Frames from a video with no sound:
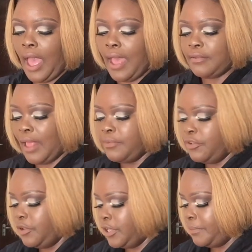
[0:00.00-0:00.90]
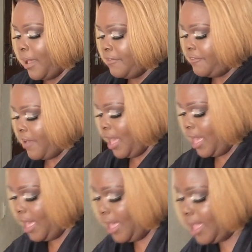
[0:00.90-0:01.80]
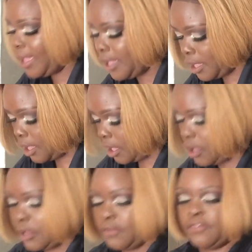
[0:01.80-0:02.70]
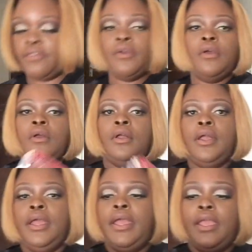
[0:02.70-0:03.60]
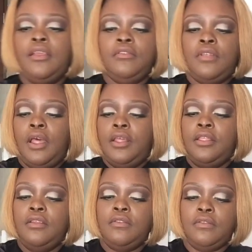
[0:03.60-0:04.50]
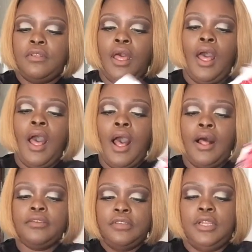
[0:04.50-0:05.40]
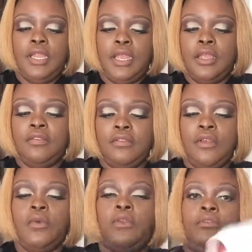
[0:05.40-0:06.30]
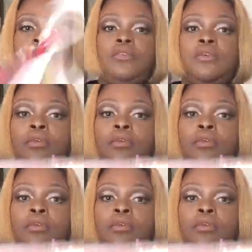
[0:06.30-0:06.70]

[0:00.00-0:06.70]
guys, absolutely my fave, is this halter neck sequence